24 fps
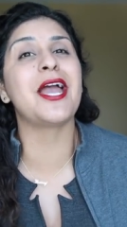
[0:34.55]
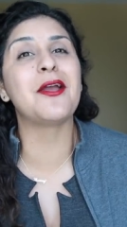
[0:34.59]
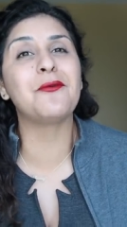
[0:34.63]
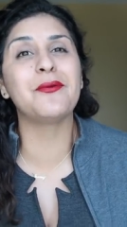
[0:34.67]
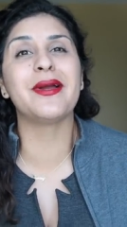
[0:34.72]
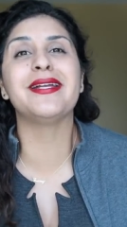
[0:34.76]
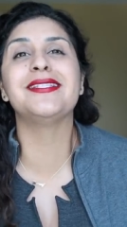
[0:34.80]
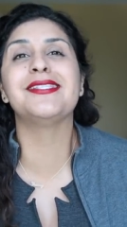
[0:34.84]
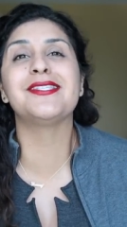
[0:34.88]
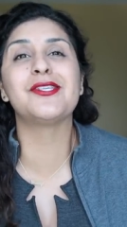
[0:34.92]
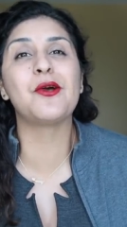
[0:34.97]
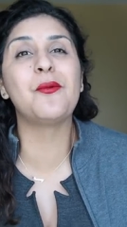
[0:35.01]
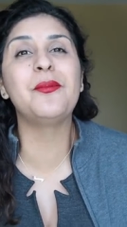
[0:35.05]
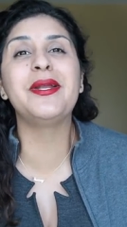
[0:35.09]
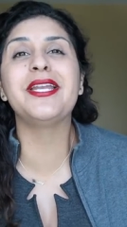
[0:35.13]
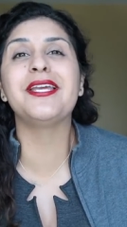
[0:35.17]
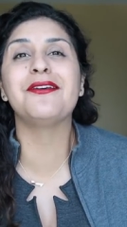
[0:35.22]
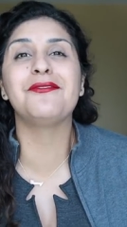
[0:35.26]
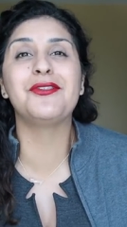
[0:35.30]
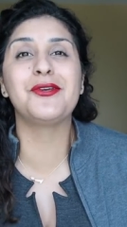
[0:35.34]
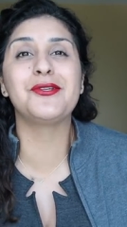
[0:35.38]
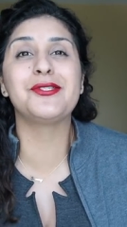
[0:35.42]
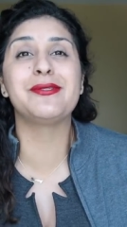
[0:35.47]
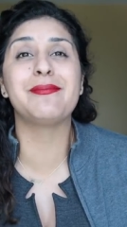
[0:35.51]
I read so many
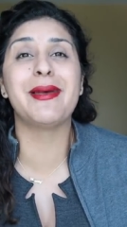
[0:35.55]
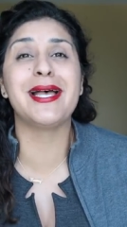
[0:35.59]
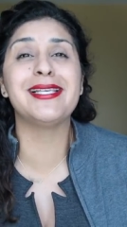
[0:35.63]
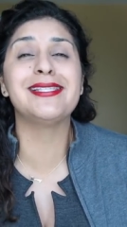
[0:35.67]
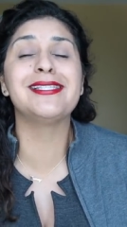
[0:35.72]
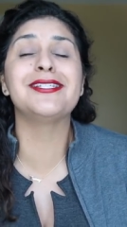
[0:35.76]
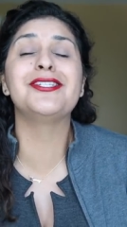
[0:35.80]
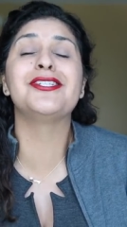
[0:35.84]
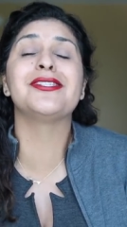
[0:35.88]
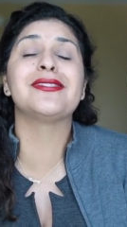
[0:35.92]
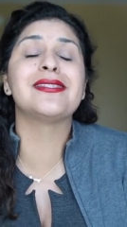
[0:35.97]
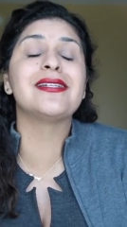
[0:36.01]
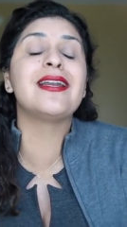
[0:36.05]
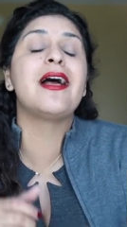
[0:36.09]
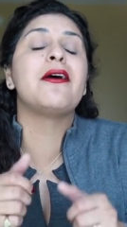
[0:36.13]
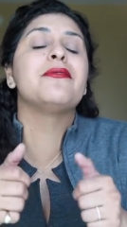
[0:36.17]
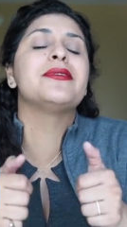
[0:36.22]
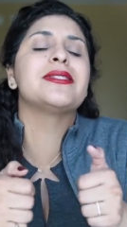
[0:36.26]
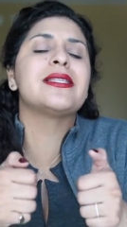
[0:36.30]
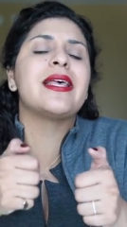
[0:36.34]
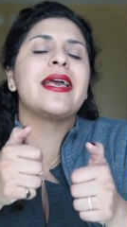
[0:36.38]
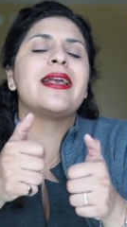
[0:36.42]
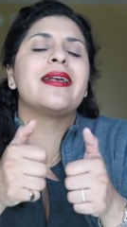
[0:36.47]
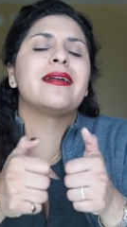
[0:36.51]
of those messages and I
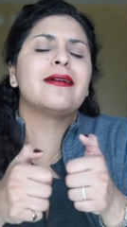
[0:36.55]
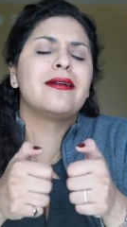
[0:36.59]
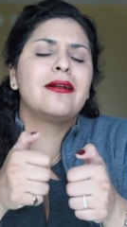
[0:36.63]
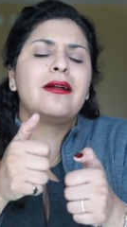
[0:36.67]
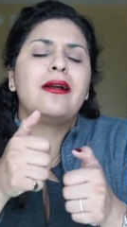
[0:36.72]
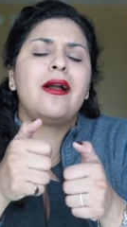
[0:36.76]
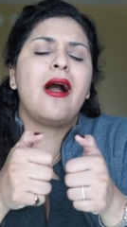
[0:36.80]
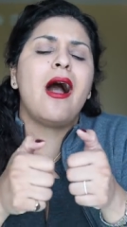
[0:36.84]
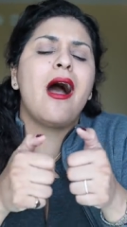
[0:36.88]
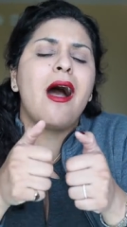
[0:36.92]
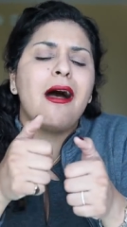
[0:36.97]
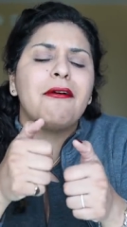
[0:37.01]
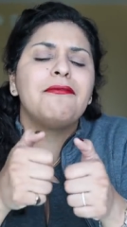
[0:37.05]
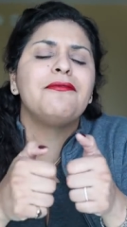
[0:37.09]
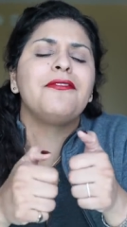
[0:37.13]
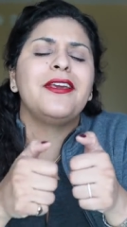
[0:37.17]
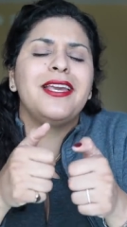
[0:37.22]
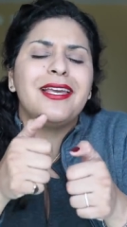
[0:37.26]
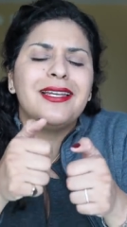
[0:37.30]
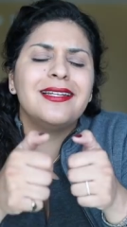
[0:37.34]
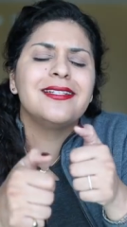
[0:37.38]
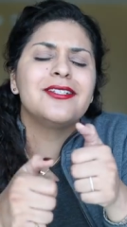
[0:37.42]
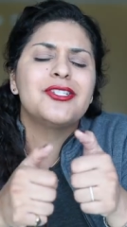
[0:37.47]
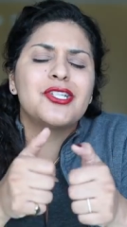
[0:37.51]
was like
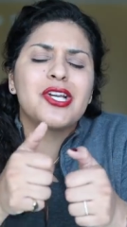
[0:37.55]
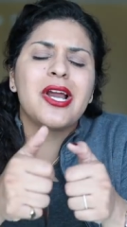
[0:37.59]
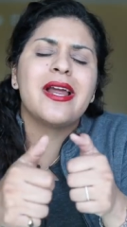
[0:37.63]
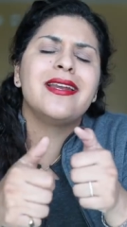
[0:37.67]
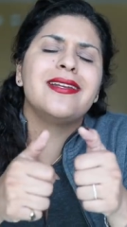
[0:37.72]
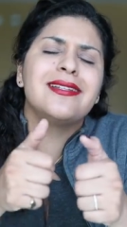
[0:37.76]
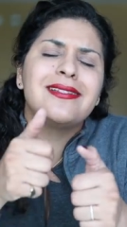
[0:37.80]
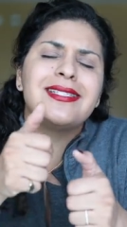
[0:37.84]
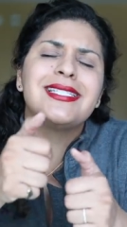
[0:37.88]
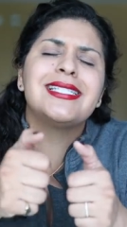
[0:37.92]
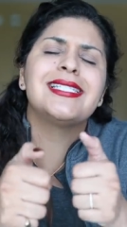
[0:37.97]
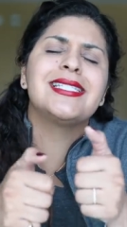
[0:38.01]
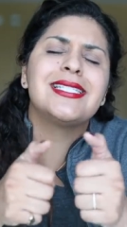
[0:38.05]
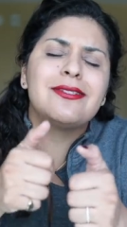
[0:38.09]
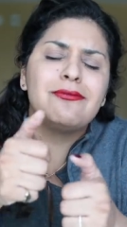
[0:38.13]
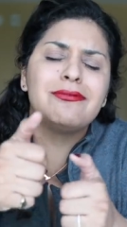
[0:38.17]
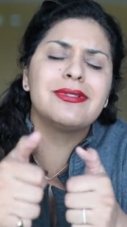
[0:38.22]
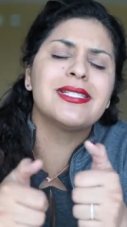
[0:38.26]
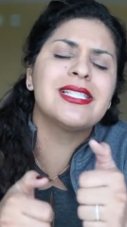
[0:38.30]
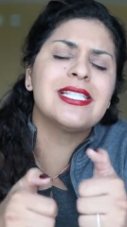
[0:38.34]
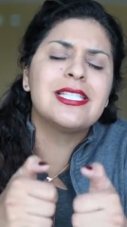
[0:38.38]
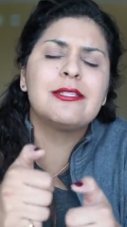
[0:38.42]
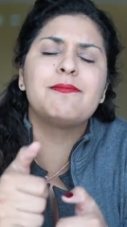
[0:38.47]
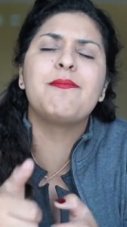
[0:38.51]
coughing and trying to
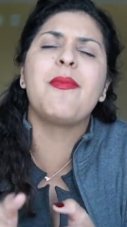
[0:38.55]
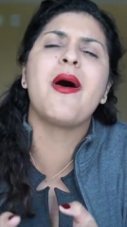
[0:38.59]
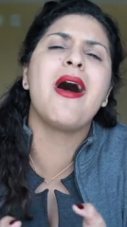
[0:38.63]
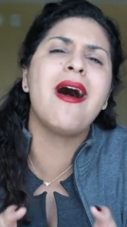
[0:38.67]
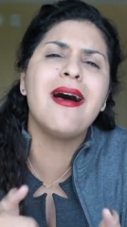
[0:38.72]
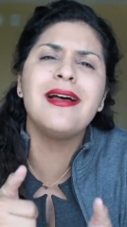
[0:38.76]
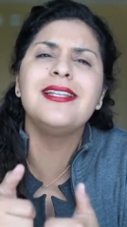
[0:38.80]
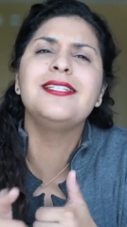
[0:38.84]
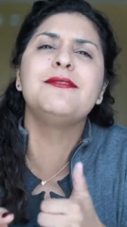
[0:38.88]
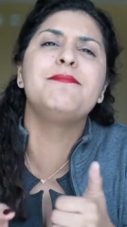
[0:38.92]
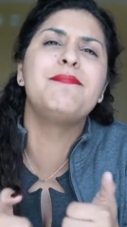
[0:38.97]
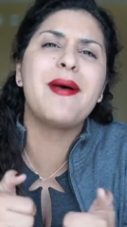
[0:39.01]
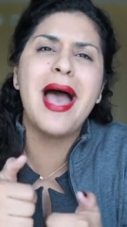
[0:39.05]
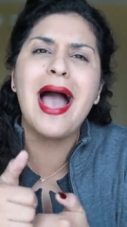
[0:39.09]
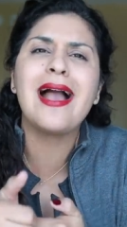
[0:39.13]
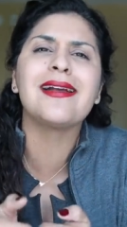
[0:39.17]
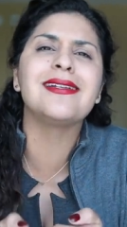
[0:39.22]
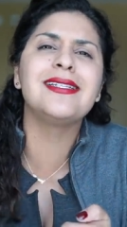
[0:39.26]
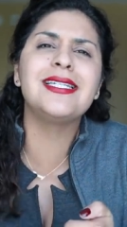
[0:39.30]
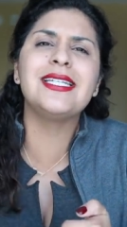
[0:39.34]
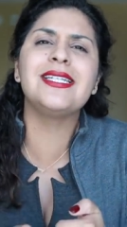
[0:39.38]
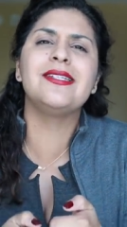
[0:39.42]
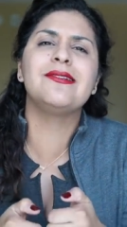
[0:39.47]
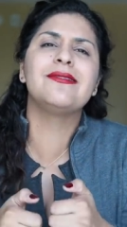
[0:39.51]
respond
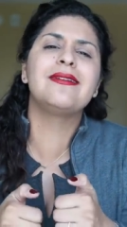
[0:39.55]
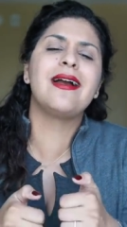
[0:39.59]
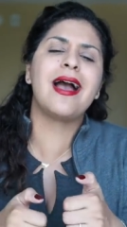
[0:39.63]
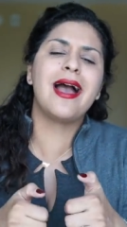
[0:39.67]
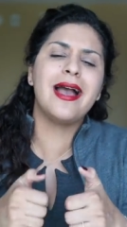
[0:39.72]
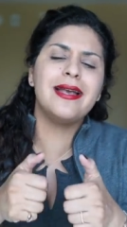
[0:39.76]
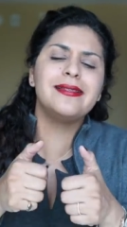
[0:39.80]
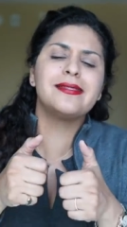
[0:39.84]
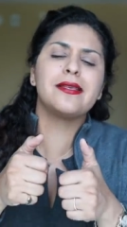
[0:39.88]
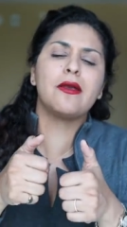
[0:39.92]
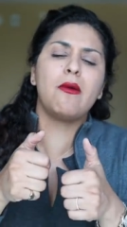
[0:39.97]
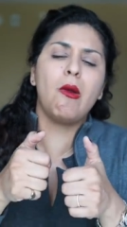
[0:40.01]
back to you guys.